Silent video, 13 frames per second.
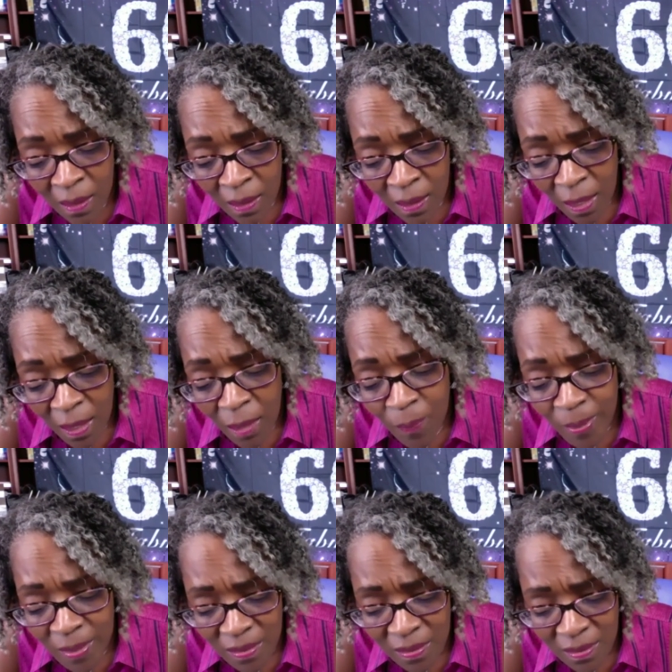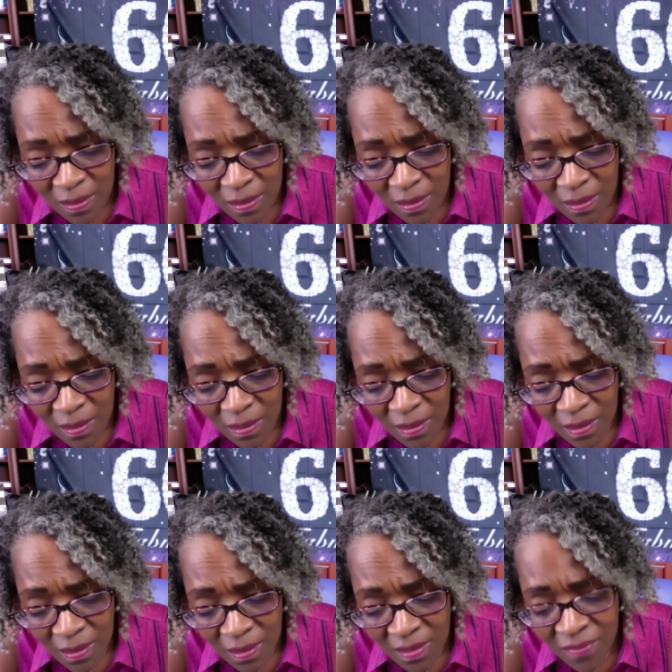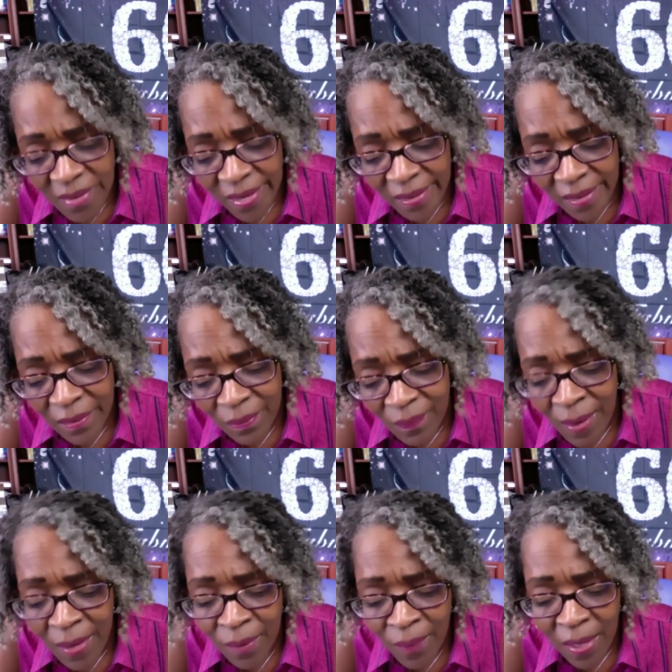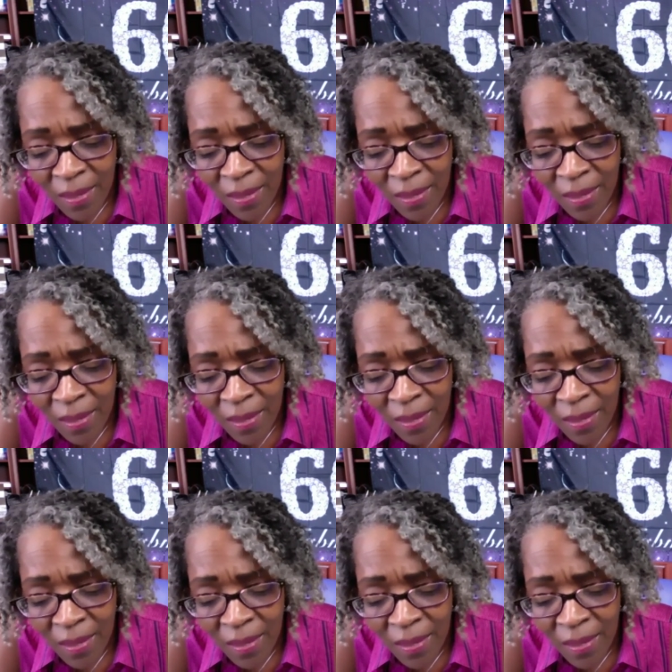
Help us to fight in the right way